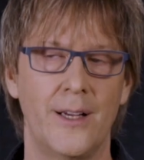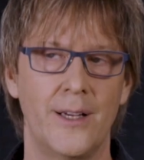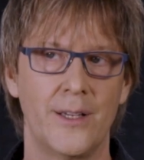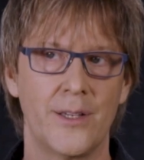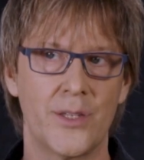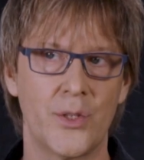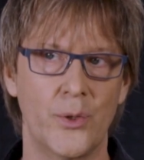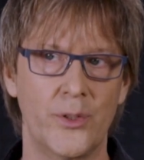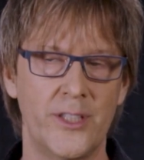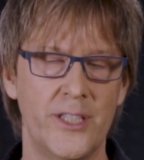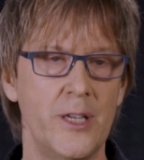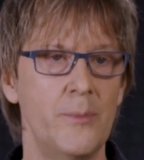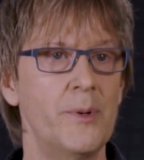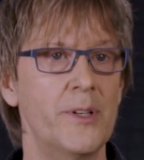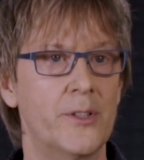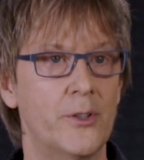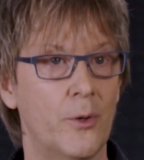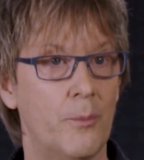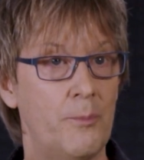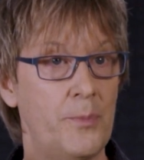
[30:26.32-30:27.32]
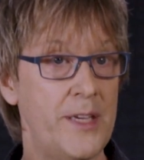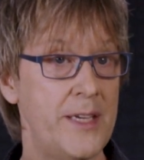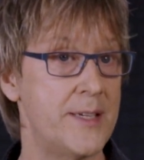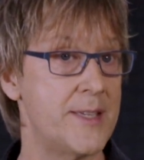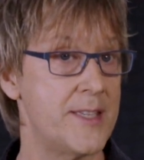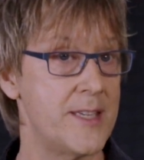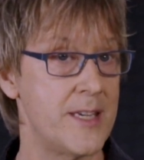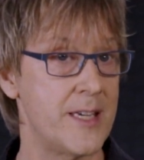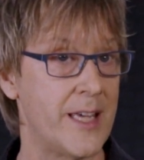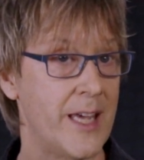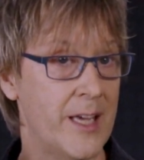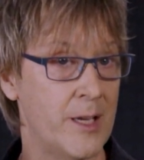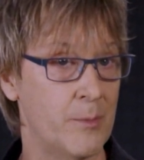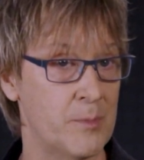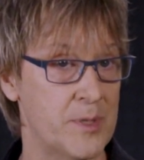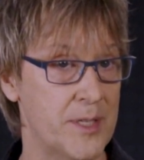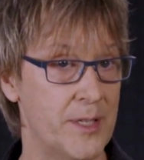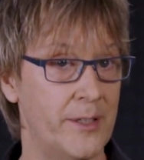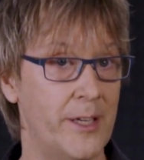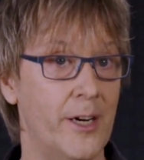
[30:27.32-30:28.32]
So a typical PC game
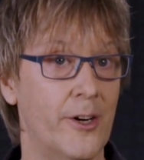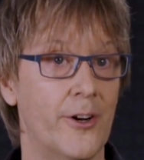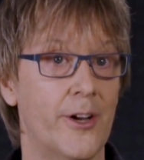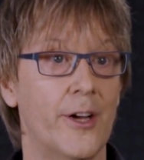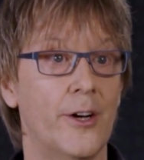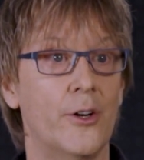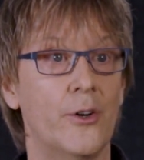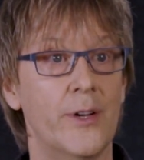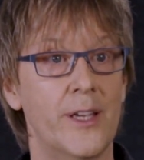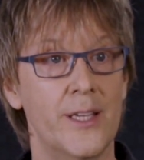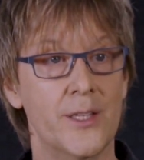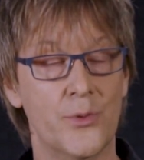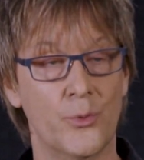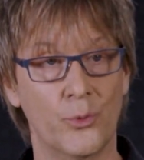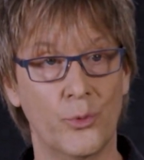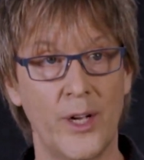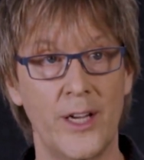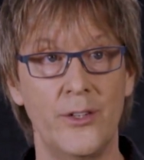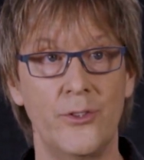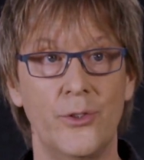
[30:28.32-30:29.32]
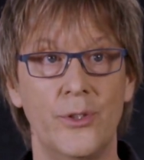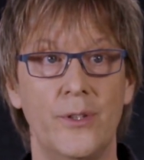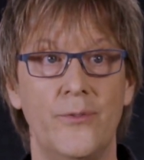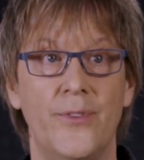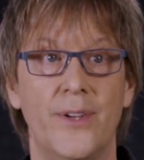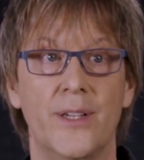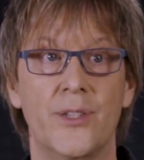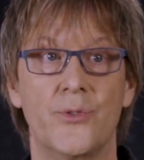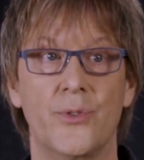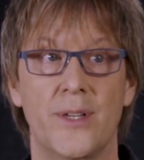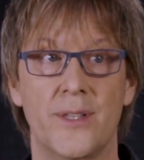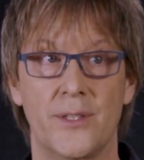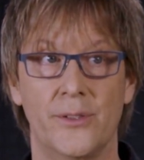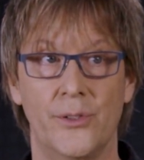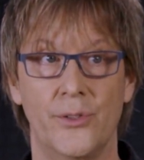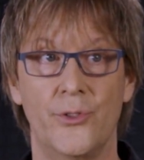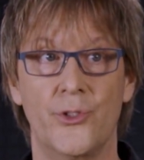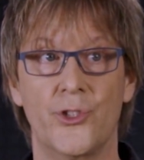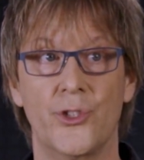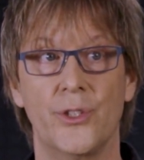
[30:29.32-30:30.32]
scenario is render at fixed
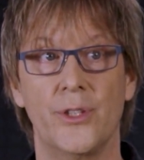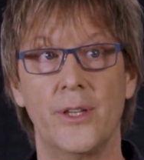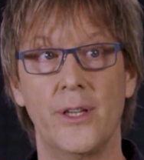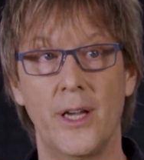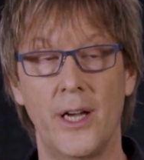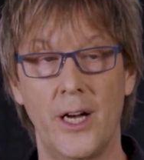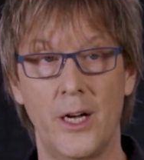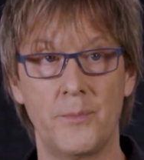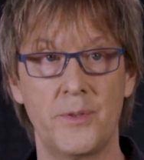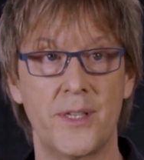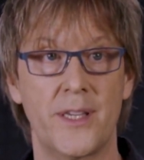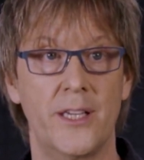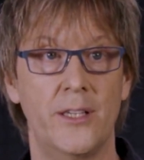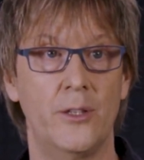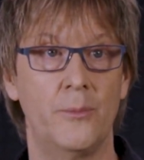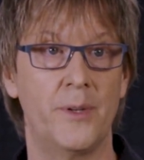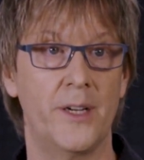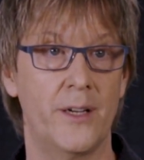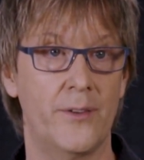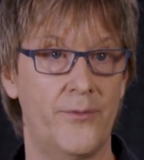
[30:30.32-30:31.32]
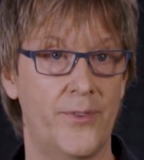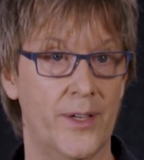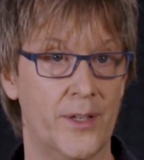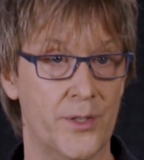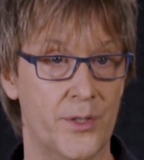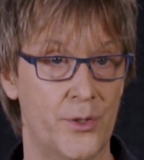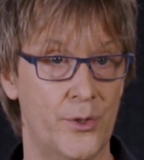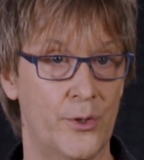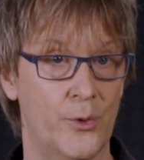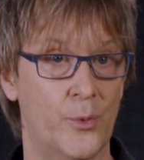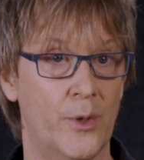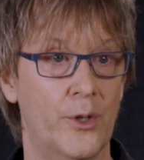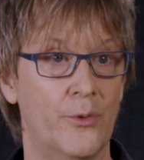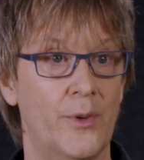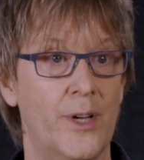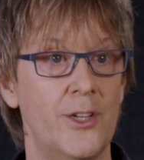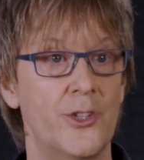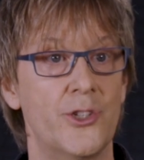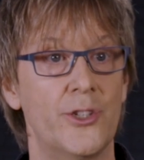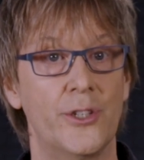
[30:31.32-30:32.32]
resolution, upscale by a fixed 2:1
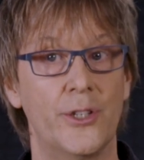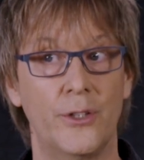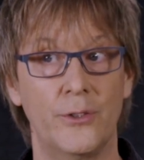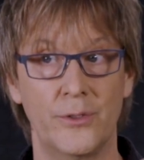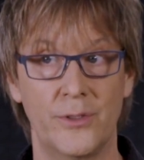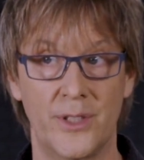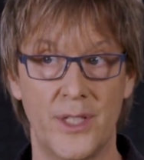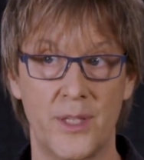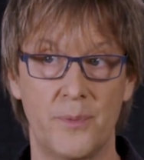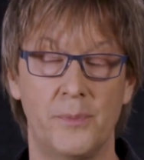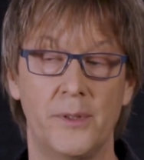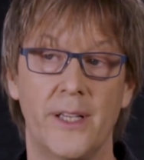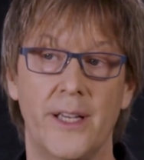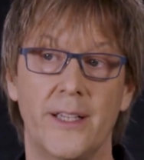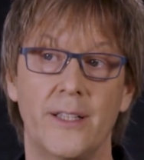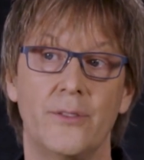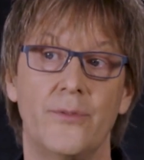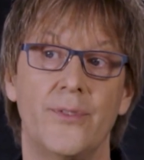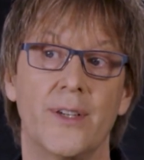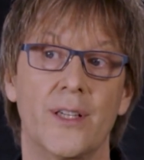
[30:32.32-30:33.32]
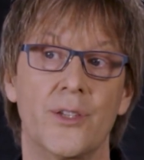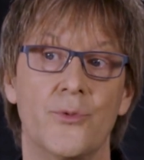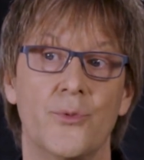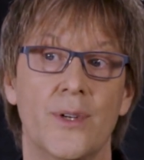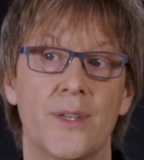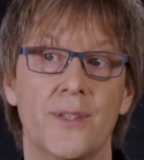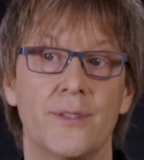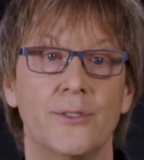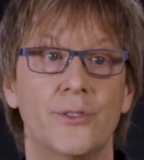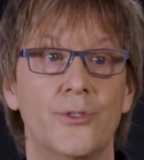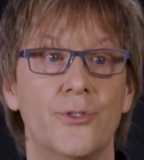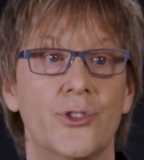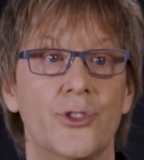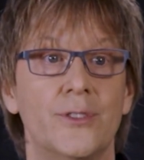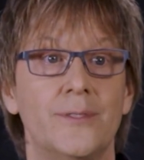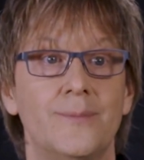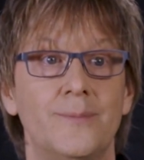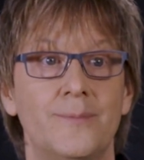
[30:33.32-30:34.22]
ratio, display at fixed resolution.